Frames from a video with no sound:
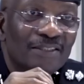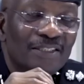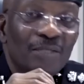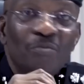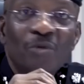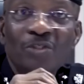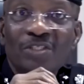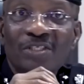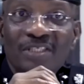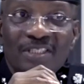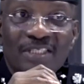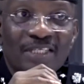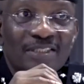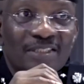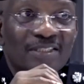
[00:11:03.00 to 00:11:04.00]
The most
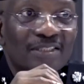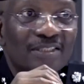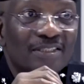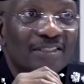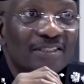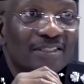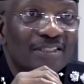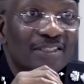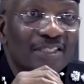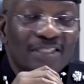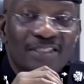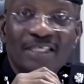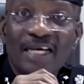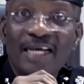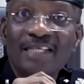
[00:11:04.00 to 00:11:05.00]
recent
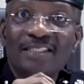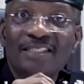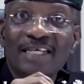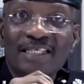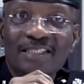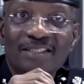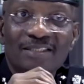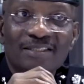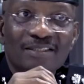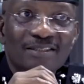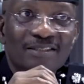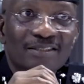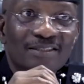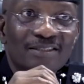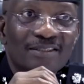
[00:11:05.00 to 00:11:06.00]
is the NSAS
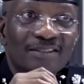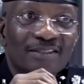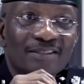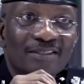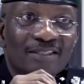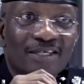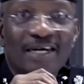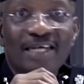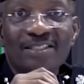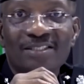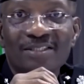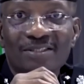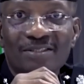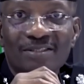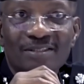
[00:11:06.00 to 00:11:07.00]

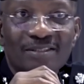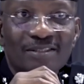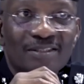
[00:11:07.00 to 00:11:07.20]
crisis